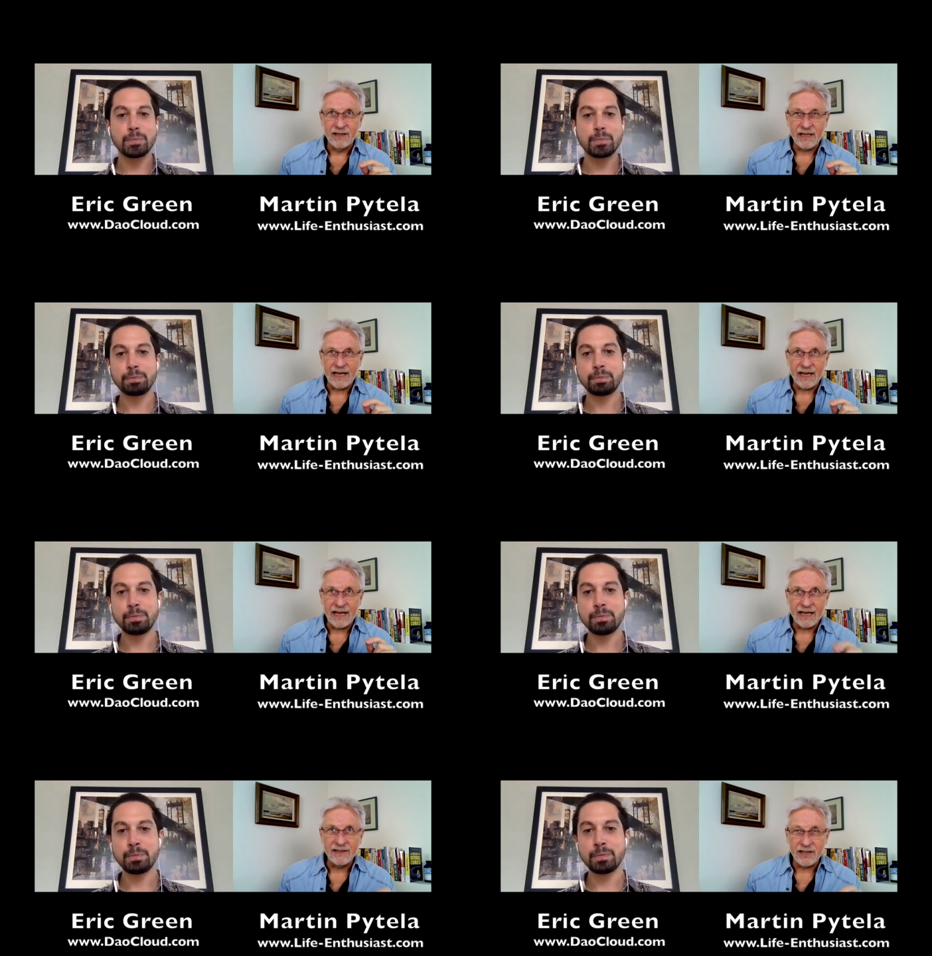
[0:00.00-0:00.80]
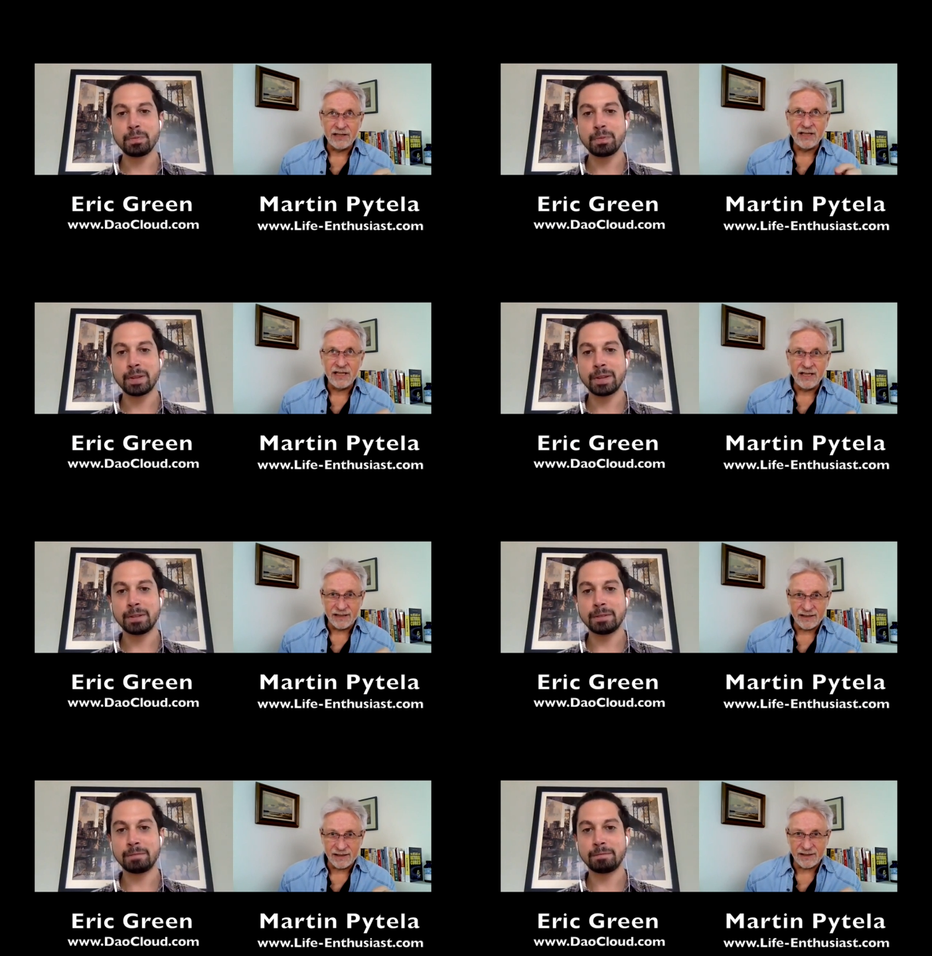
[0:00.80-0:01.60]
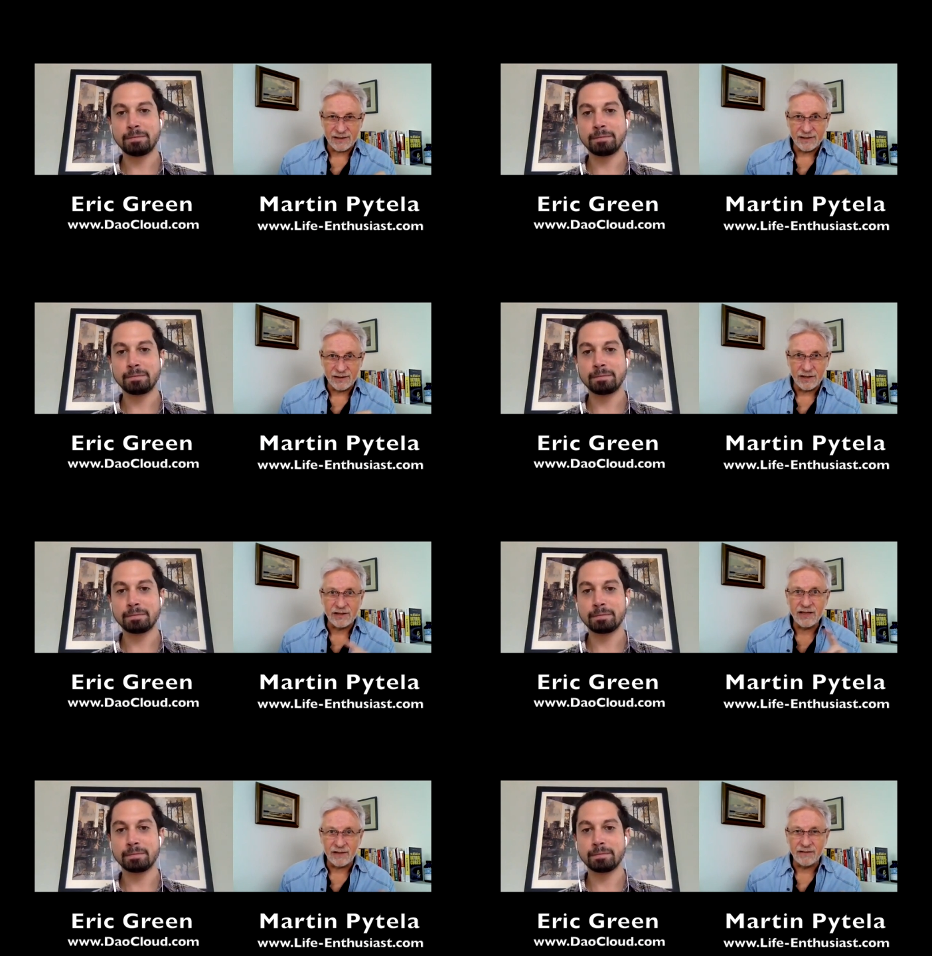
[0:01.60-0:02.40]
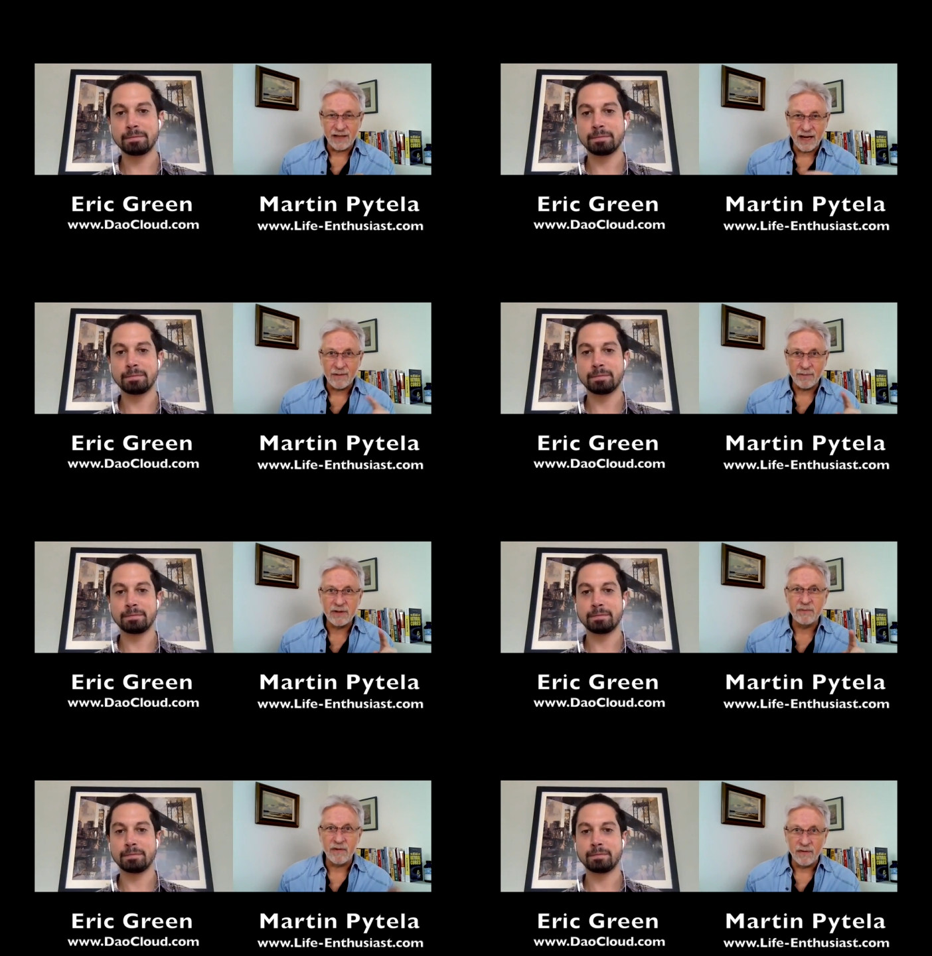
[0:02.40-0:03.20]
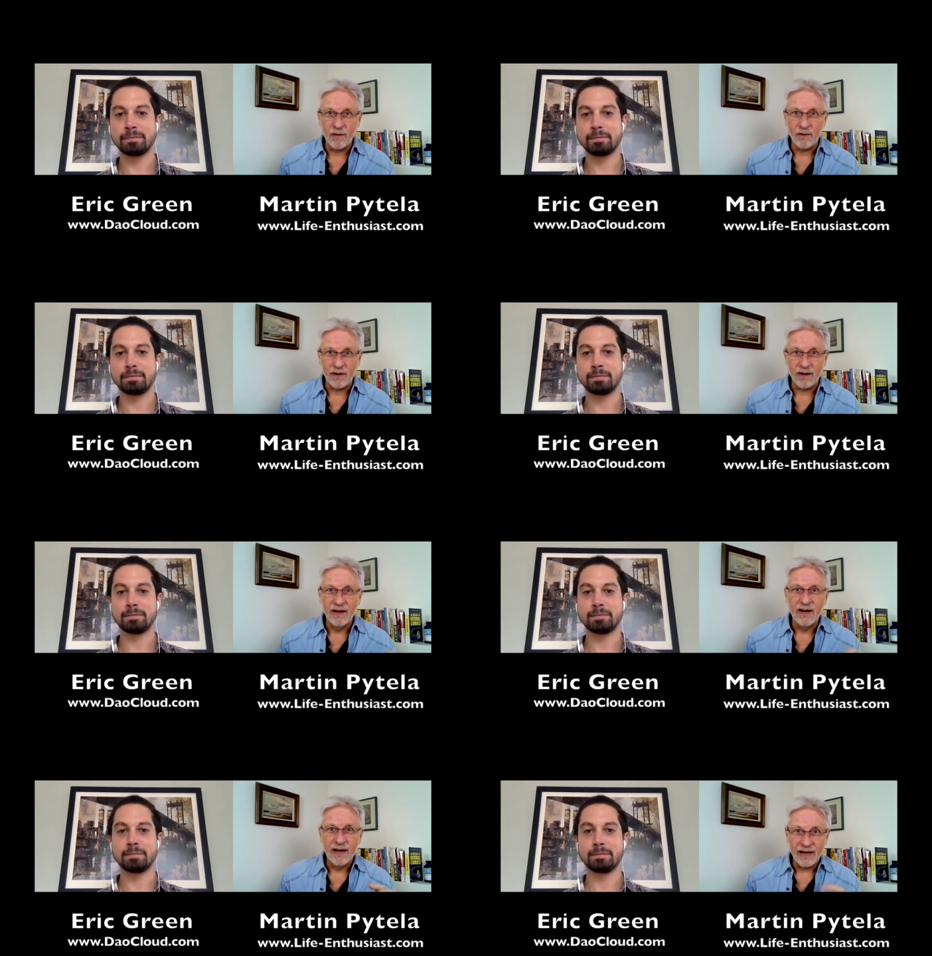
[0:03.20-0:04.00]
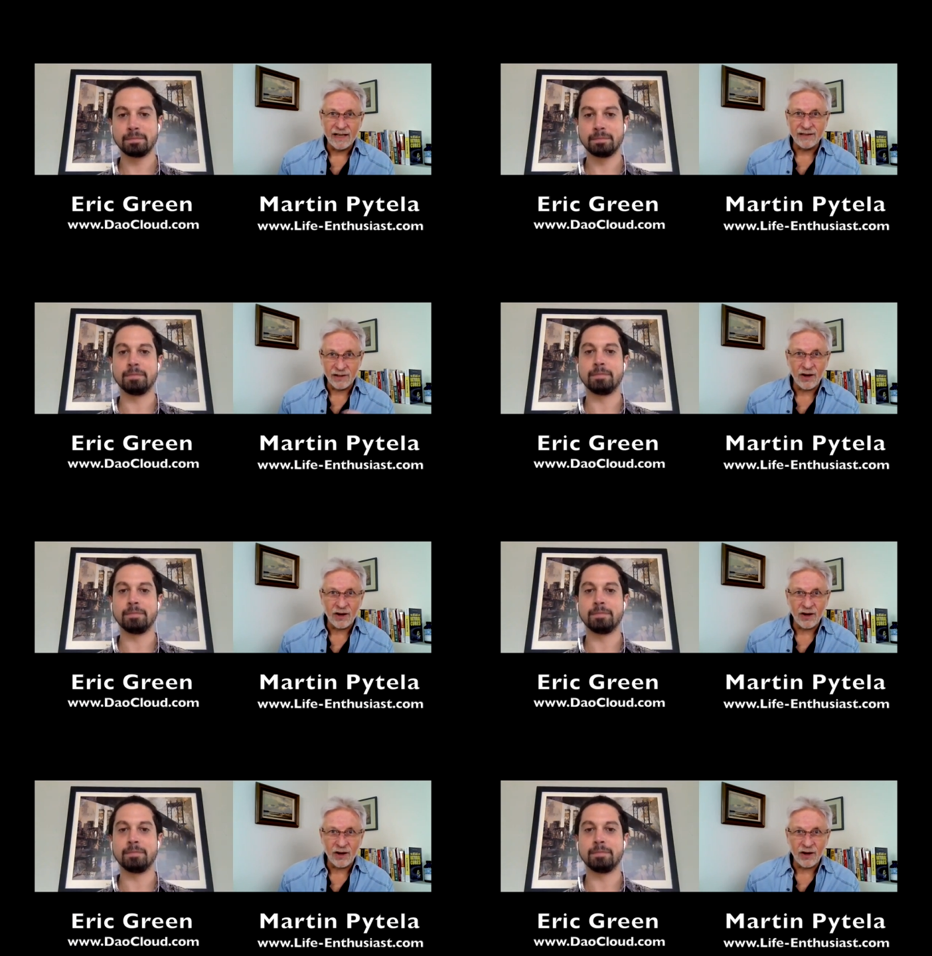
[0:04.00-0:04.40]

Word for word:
Speaker 1: the antecedents the stuff that happens before mm. has